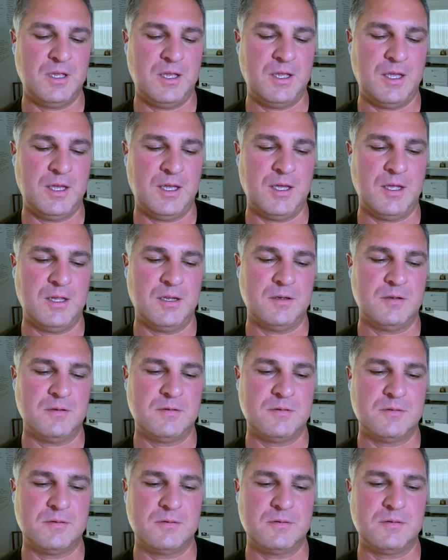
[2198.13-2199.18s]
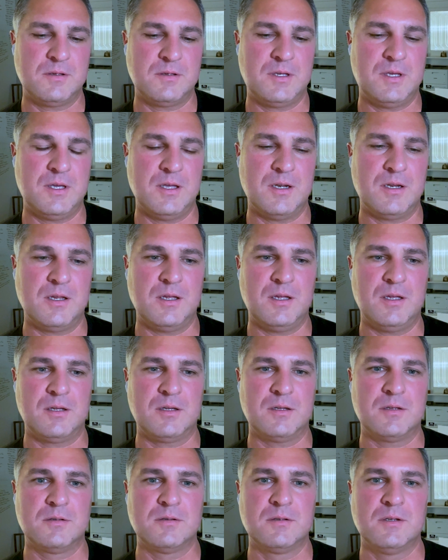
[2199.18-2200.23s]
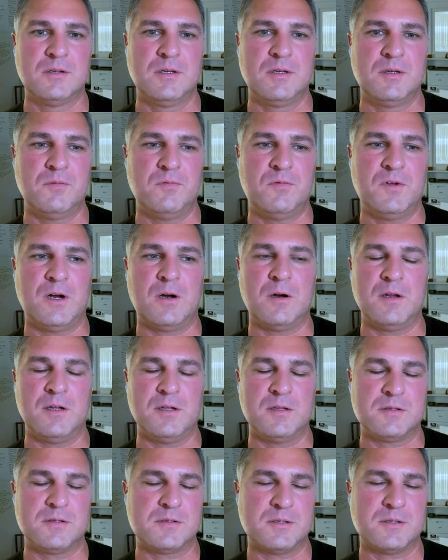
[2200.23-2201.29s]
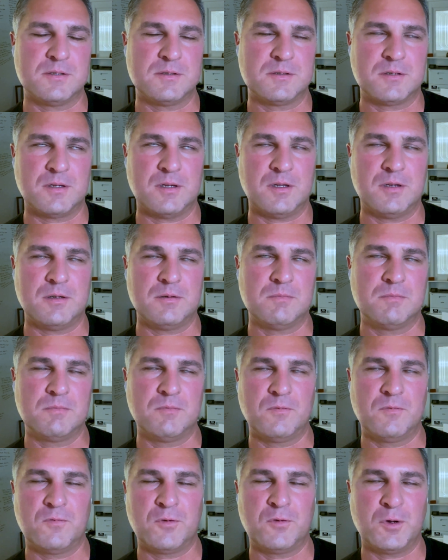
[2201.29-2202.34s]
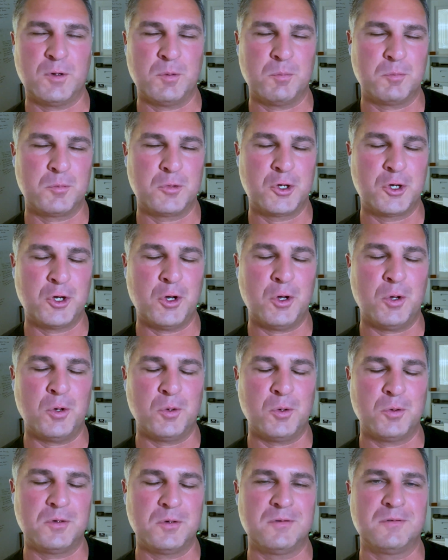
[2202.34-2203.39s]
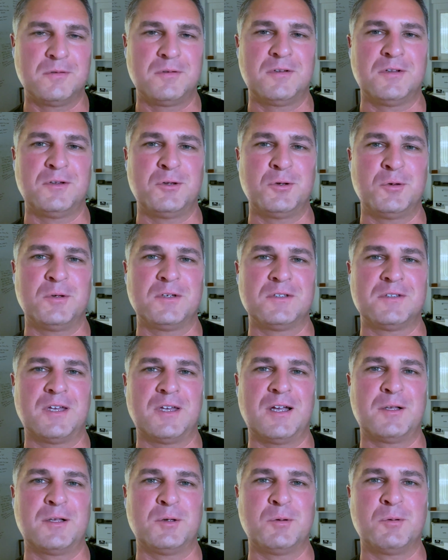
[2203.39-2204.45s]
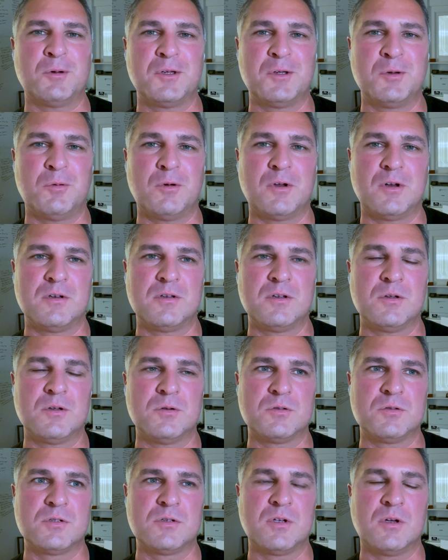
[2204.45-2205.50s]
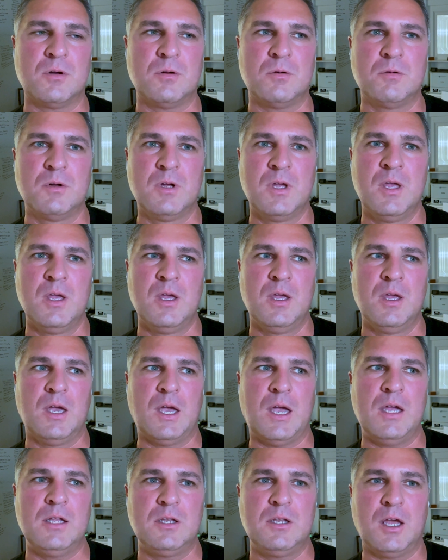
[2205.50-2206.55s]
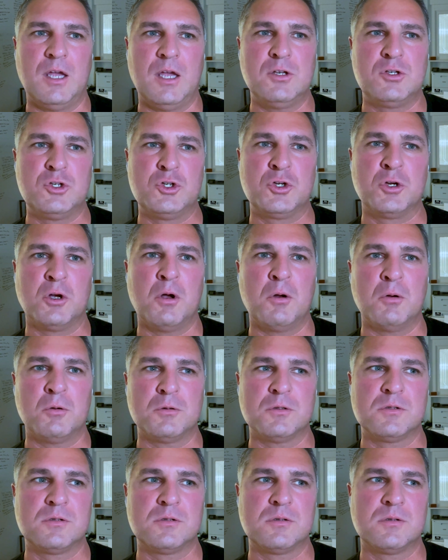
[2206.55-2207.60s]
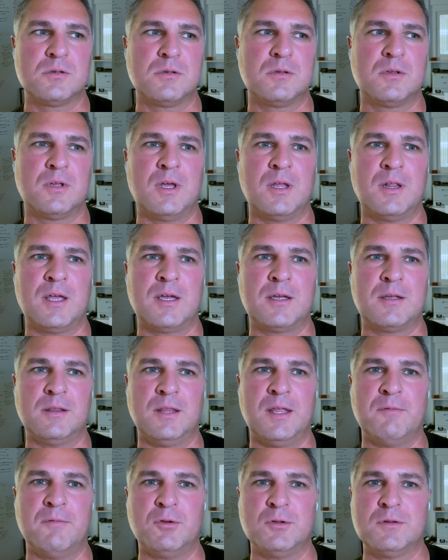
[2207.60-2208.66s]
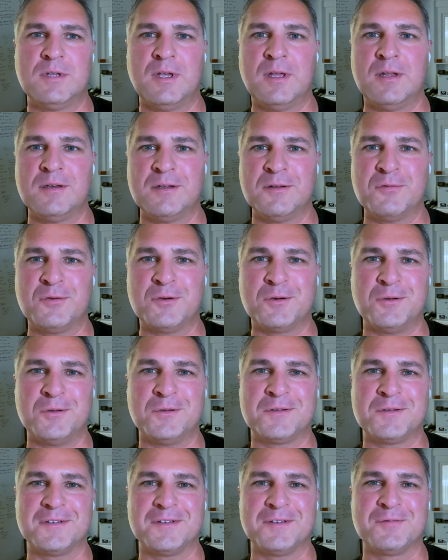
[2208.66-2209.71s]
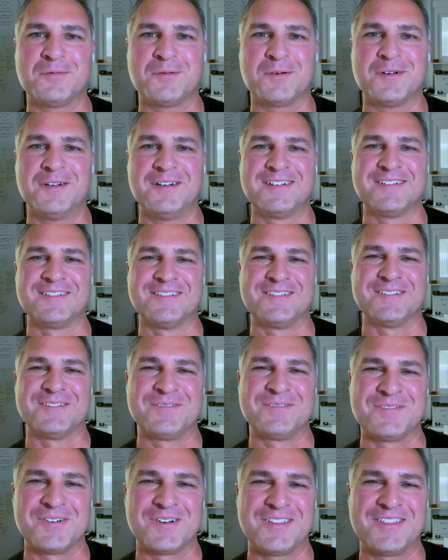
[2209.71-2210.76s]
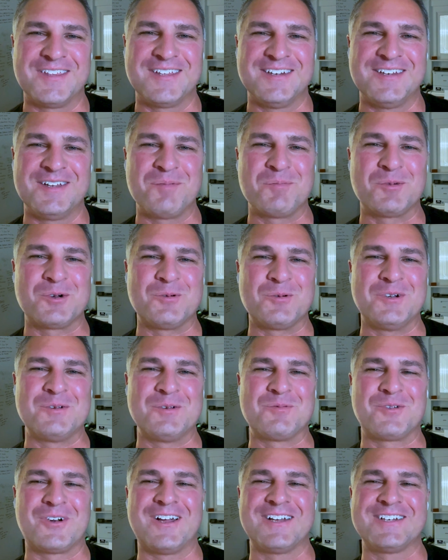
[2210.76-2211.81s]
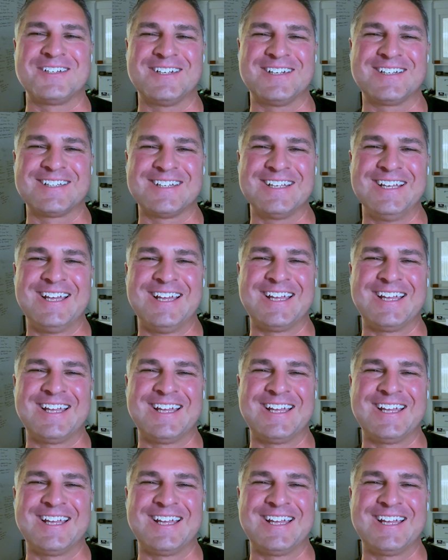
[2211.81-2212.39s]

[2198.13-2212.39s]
and getting variances from code to do exactly what you want to do. So I chose like level 10 difficulty for the number one project.